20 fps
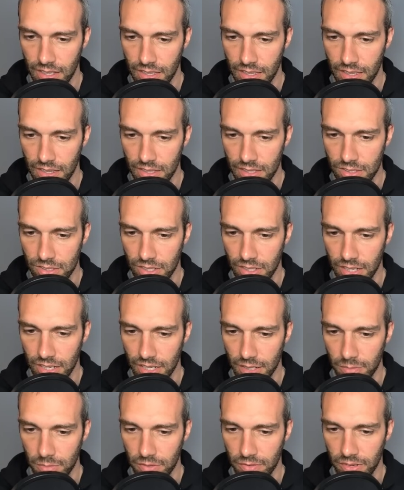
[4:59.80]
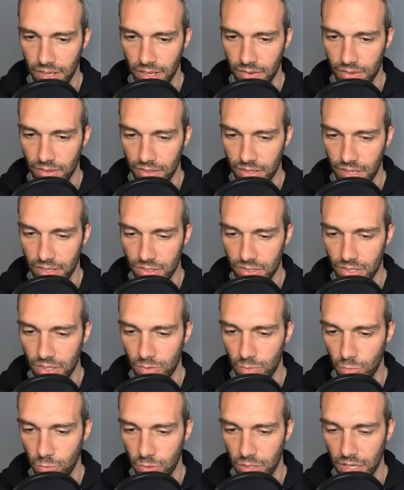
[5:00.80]
because they're going to get a move now. Okay, so you're
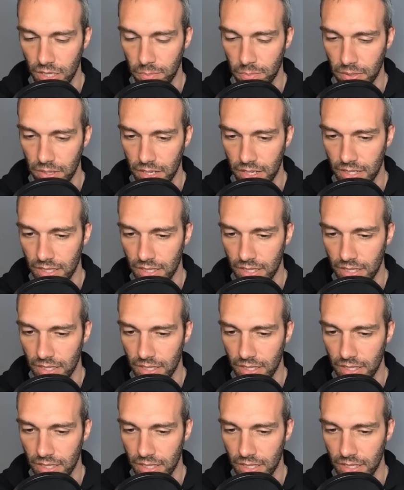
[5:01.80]
really putting